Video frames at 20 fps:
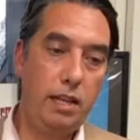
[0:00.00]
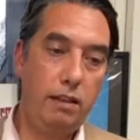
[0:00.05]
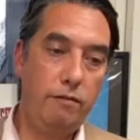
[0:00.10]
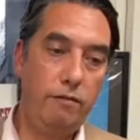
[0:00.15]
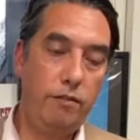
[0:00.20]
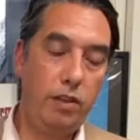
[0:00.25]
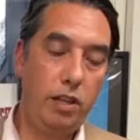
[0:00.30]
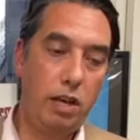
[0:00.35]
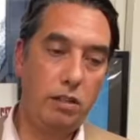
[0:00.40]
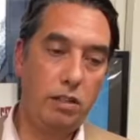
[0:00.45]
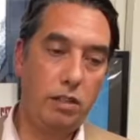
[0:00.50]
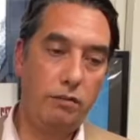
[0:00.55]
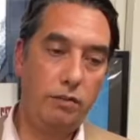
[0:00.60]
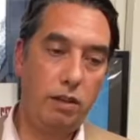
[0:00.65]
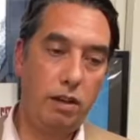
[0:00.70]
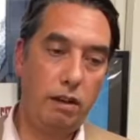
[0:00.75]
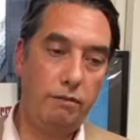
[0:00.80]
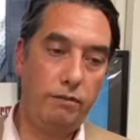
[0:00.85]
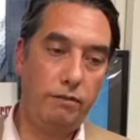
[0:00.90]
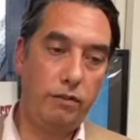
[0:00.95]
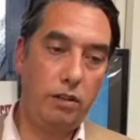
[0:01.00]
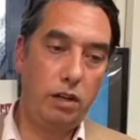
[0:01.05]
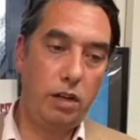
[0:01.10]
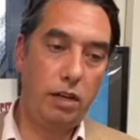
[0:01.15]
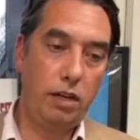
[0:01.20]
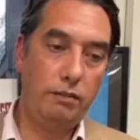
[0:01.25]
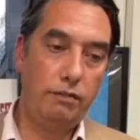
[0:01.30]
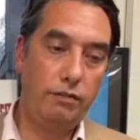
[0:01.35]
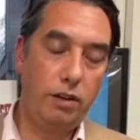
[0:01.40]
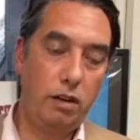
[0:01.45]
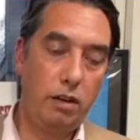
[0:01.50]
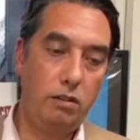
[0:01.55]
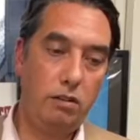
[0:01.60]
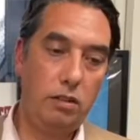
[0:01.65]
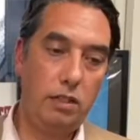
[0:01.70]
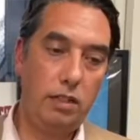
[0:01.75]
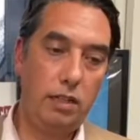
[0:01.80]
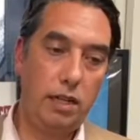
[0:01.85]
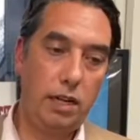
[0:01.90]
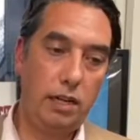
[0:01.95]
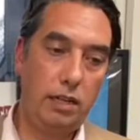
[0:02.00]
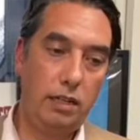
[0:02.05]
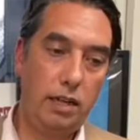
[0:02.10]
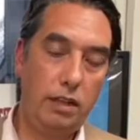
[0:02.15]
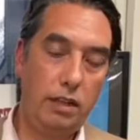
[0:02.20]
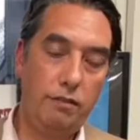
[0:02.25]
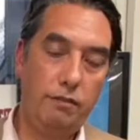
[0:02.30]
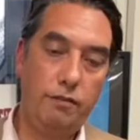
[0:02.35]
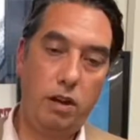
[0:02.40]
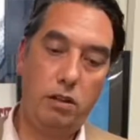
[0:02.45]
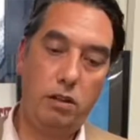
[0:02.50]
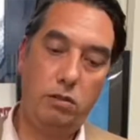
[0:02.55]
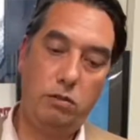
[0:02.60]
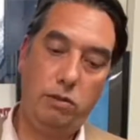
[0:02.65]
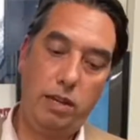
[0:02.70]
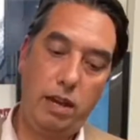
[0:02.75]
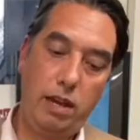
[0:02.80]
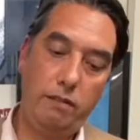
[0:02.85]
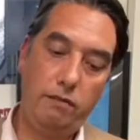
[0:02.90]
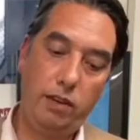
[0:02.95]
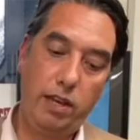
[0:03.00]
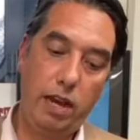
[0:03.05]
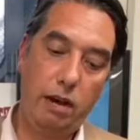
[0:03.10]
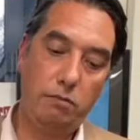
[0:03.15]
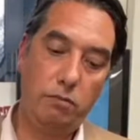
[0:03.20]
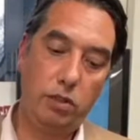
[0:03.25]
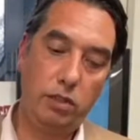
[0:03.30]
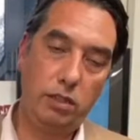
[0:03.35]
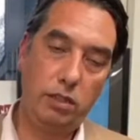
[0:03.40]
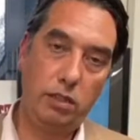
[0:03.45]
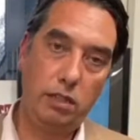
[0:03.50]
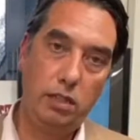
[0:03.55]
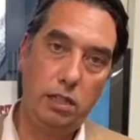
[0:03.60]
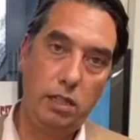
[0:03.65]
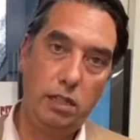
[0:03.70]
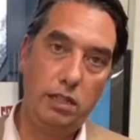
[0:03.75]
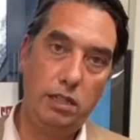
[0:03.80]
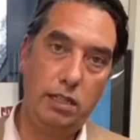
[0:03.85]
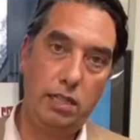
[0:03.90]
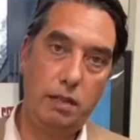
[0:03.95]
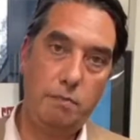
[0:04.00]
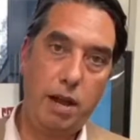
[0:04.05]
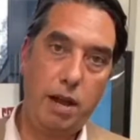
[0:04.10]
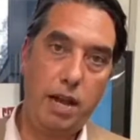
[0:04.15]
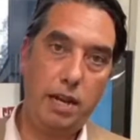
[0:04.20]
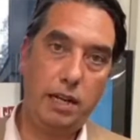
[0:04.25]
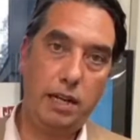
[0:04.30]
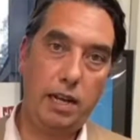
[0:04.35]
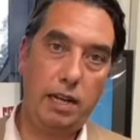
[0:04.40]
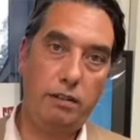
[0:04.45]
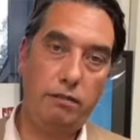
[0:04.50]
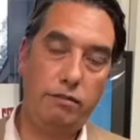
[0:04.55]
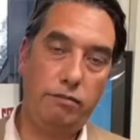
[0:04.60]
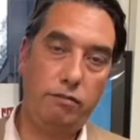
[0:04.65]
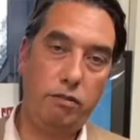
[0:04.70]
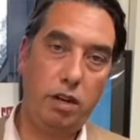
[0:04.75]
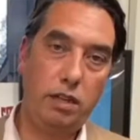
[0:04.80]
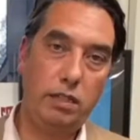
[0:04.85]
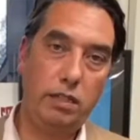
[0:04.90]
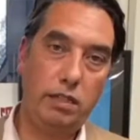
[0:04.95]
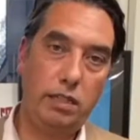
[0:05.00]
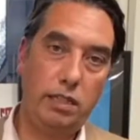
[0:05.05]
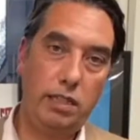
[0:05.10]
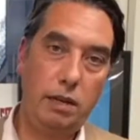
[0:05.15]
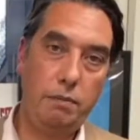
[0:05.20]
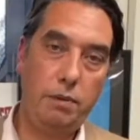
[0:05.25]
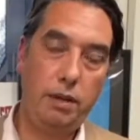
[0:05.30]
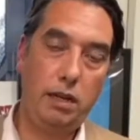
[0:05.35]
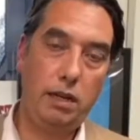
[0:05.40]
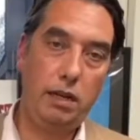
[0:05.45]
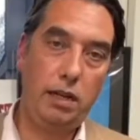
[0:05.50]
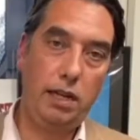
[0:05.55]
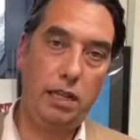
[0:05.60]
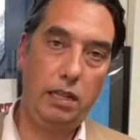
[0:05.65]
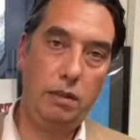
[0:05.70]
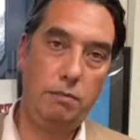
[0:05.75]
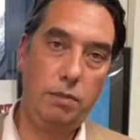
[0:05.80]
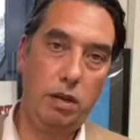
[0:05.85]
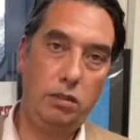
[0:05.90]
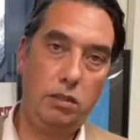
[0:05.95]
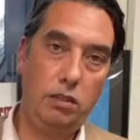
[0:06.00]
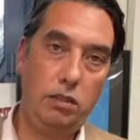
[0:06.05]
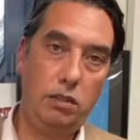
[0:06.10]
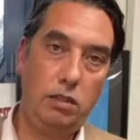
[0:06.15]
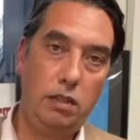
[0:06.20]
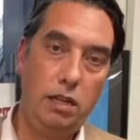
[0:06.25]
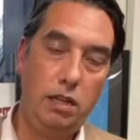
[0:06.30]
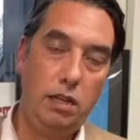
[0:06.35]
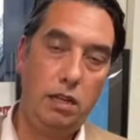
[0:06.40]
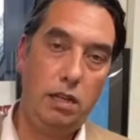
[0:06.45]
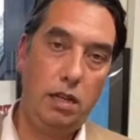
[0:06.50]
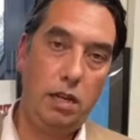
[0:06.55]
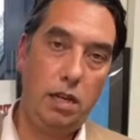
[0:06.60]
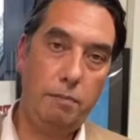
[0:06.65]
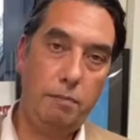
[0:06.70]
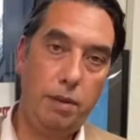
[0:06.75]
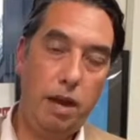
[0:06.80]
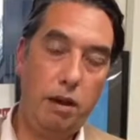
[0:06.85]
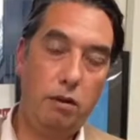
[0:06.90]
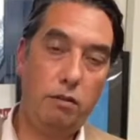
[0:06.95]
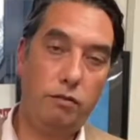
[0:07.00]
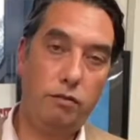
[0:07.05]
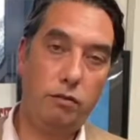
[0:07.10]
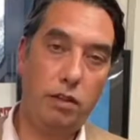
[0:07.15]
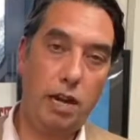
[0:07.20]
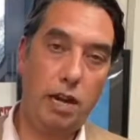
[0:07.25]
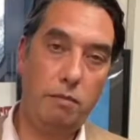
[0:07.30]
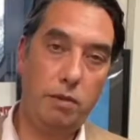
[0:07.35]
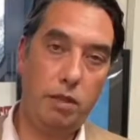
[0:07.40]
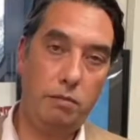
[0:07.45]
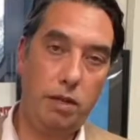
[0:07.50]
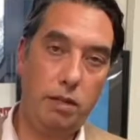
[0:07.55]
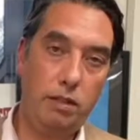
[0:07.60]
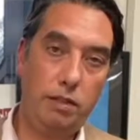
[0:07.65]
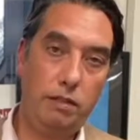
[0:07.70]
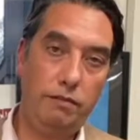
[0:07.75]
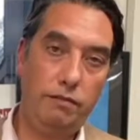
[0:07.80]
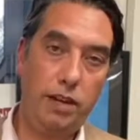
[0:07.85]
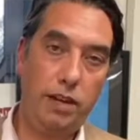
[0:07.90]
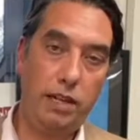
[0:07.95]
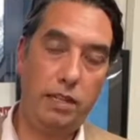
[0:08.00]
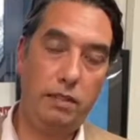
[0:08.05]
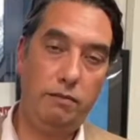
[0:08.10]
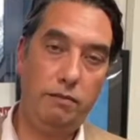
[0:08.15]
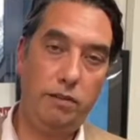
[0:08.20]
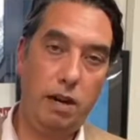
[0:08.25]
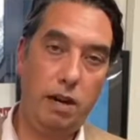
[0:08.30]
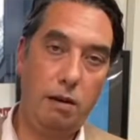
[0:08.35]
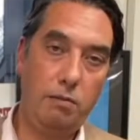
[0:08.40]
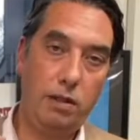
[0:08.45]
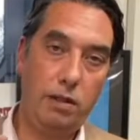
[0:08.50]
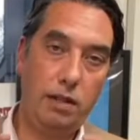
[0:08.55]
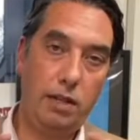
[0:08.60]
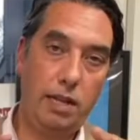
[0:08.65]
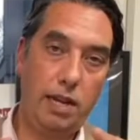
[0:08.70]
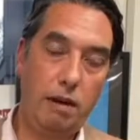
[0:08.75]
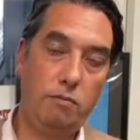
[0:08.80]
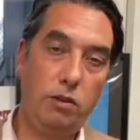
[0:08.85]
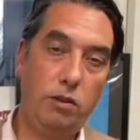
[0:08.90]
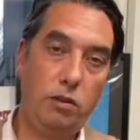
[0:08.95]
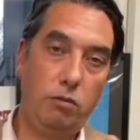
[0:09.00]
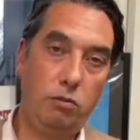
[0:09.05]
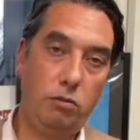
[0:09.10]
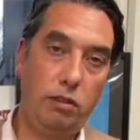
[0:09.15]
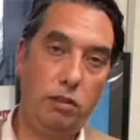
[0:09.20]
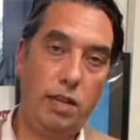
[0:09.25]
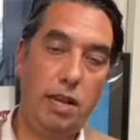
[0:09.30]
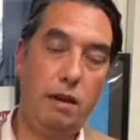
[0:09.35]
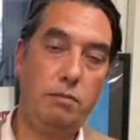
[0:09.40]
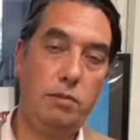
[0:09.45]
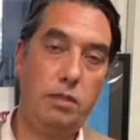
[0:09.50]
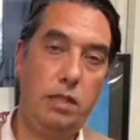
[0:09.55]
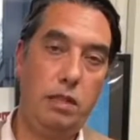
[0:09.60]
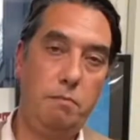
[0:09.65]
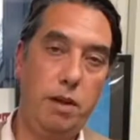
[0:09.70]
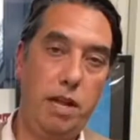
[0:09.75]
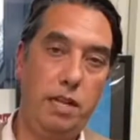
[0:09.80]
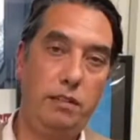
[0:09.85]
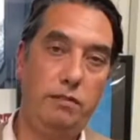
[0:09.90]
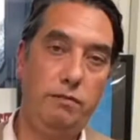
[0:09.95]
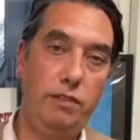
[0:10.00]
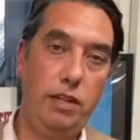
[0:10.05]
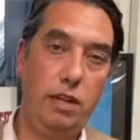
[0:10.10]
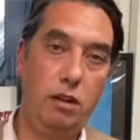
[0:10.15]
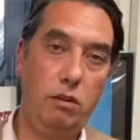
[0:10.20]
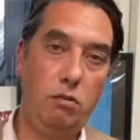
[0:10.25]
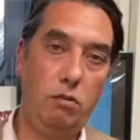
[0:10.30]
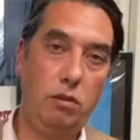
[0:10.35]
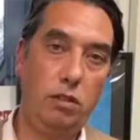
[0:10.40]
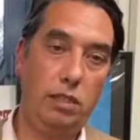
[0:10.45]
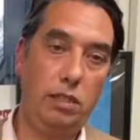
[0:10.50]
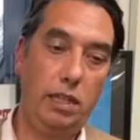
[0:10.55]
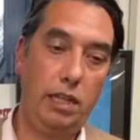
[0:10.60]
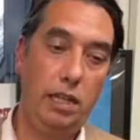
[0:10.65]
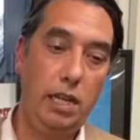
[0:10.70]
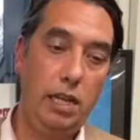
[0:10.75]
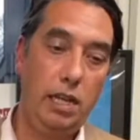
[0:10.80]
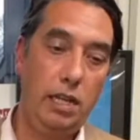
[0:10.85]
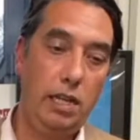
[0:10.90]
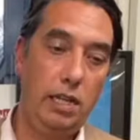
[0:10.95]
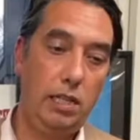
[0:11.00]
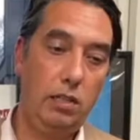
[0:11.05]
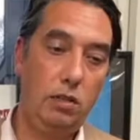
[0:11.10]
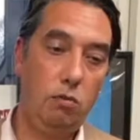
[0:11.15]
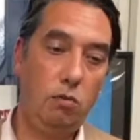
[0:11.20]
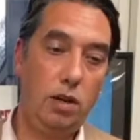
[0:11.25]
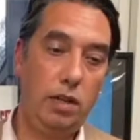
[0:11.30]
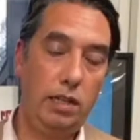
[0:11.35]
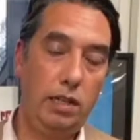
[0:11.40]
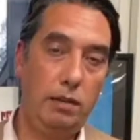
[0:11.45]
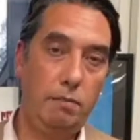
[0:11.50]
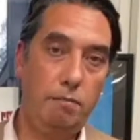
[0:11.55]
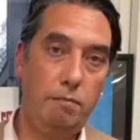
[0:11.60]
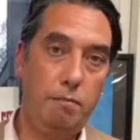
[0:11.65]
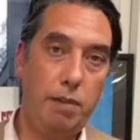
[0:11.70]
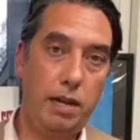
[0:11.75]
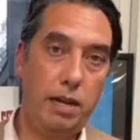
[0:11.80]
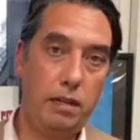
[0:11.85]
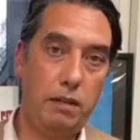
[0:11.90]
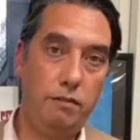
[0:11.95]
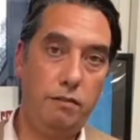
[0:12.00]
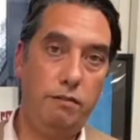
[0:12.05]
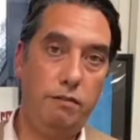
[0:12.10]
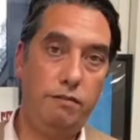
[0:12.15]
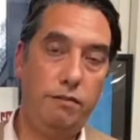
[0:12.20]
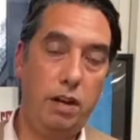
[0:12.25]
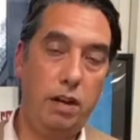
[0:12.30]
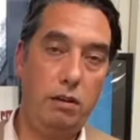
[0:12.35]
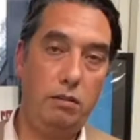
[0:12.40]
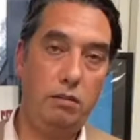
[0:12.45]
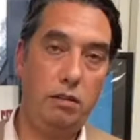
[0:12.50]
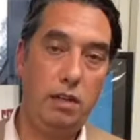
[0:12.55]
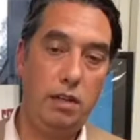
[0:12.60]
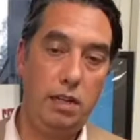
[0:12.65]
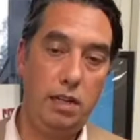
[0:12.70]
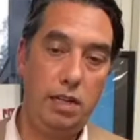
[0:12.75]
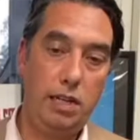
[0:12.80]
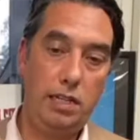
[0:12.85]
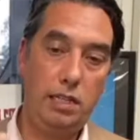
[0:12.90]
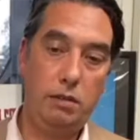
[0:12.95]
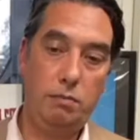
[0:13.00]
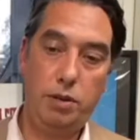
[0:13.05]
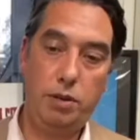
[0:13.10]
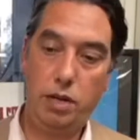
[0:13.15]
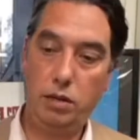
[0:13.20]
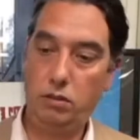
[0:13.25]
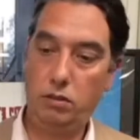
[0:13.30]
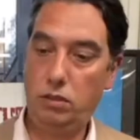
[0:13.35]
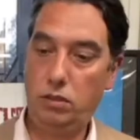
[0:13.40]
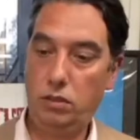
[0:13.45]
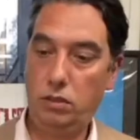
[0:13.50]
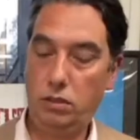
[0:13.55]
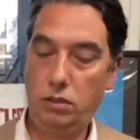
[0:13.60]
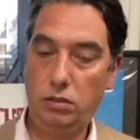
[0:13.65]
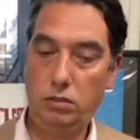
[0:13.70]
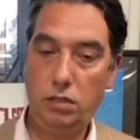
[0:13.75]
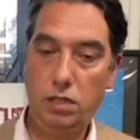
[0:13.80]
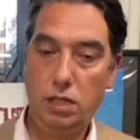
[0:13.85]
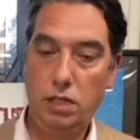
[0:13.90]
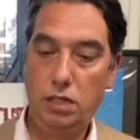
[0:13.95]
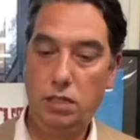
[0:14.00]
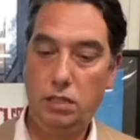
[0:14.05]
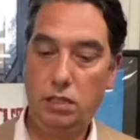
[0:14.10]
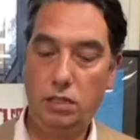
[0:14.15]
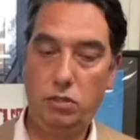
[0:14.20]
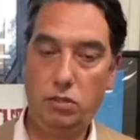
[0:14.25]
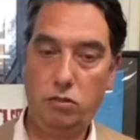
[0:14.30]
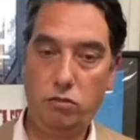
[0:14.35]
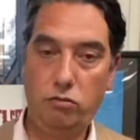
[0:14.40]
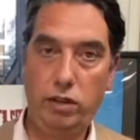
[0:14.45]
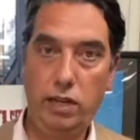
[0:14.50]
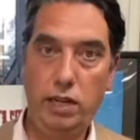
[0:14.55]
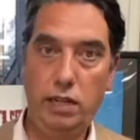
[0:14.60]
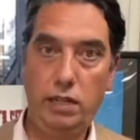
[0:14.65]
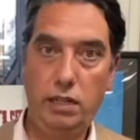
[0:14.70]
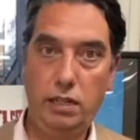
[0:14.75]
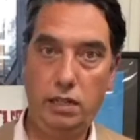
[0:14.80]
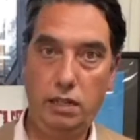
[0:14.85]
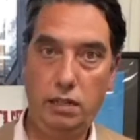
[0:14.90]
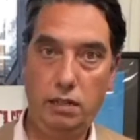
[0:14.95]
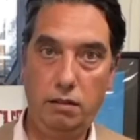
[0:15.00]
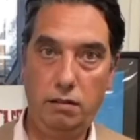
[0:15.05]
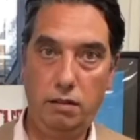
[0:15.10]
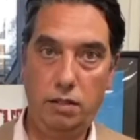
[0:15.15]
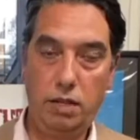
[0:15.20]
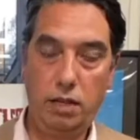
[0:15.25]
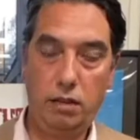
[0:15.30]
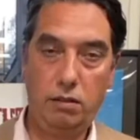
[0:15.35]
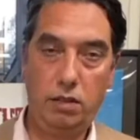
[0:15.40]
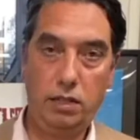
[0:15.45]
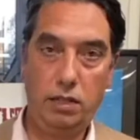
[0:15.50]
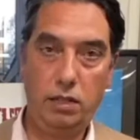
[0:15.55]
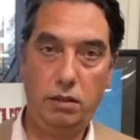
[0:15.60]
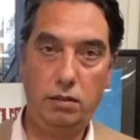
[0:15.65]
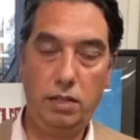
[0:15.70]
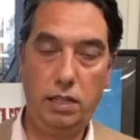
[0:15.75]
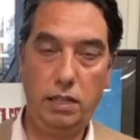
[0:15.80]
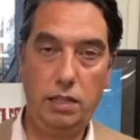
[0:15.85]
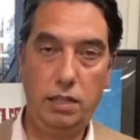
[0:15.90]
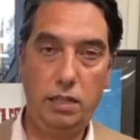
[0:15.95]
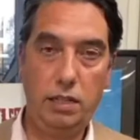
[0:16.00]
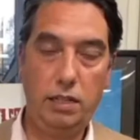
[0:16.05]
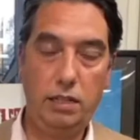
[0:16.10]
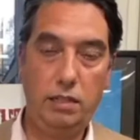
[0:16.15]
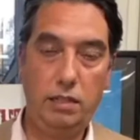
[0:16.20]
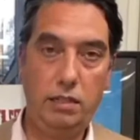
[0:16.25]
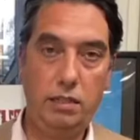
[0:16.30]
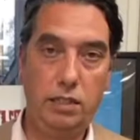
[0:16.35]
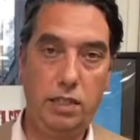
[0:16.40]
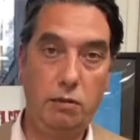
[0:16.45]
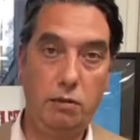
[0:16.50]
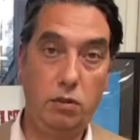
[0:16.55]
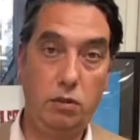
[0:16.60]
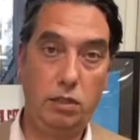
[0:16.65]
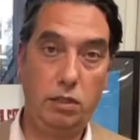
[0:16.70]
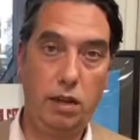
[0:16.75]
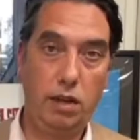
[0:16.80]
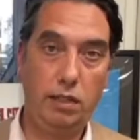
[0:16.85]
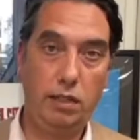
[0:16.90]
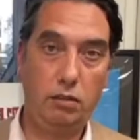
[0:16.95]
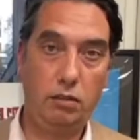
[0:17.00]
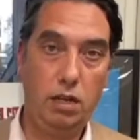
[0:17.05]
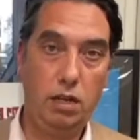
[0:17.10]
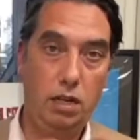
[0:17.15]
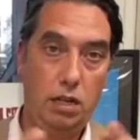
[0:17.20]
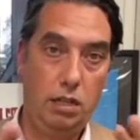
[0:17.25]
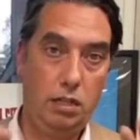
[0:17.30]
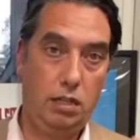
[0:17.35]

For those of you who have iPhones and other phones where you have cameras to the back and front, typically the most powerful camera, the most effective camera, the camera that will capture the best video quality is the one at the back of the phone as opposed to the screen, so that you can see what's going on.